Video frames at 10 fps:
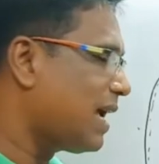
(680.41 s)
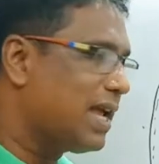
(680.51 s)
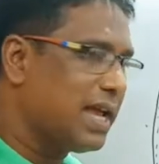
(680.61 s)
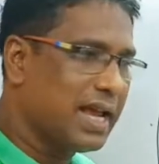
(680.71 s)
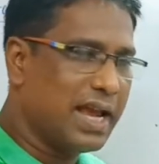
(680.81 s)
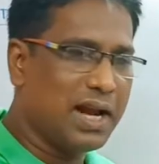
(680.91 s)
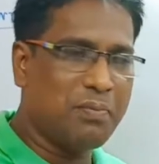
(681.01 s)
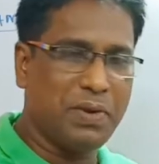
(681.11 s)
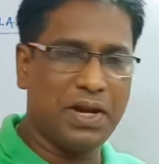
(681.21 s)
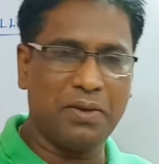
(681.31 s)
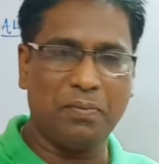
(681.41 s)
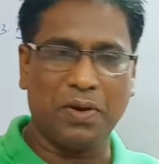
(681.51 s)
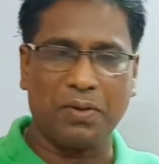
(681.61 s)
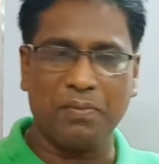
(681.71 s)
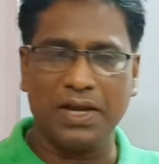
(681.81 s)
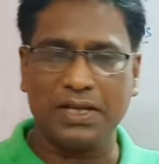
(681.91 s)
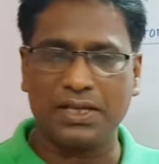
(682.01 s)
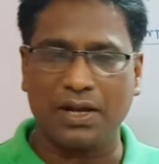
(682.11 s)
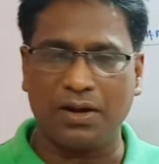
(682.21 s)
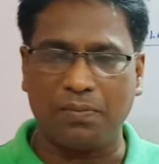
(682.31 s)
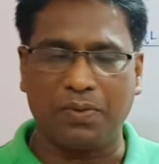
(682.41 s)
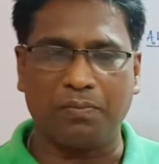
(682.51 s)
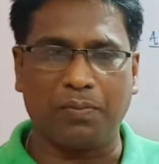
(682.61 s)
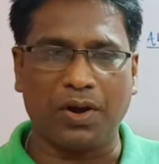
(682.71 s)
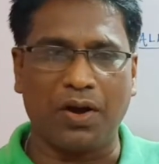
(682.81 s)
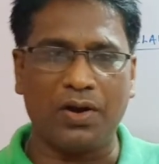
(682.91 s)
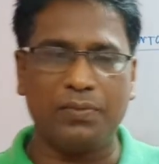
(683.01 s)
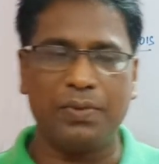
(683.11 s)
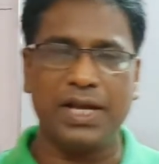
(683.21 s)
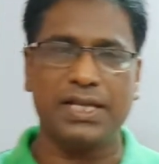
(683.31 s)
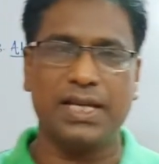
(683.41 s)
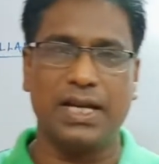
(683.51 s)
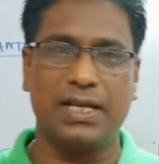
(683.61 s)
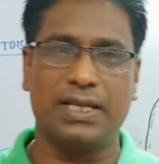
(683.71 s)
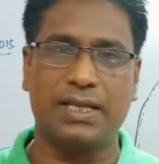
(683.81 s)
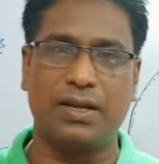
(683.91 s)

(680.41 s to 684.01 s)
help in formation of blood vessels